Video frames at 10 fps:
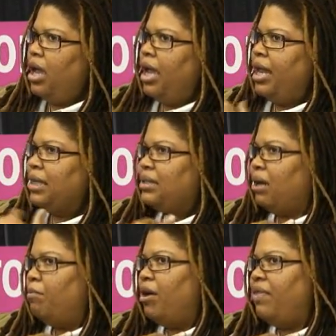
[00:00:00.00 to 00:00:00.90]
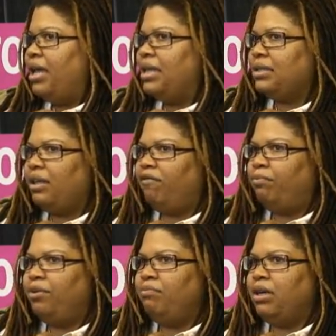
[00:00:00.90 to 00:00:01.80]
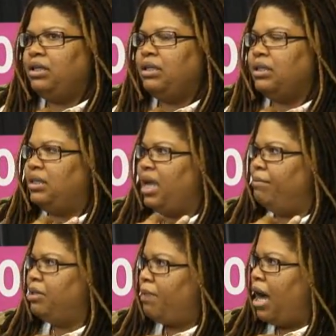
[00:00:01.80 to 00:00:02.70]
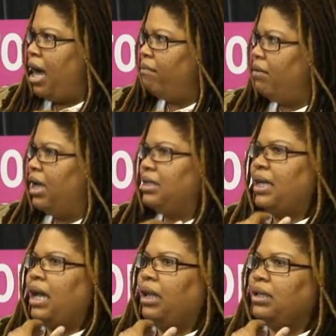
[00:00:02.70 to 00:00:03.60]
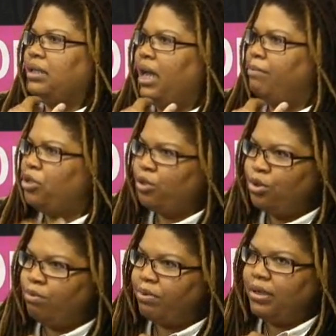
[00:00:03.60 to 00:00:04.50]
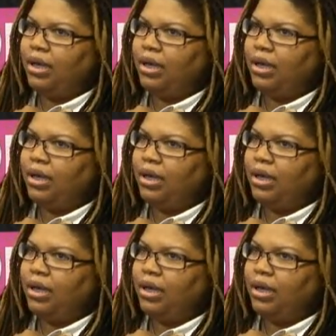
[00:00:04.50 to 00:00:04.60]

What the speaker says: And as someone that has lived pretty much in the same spot, has sat on the same stoop,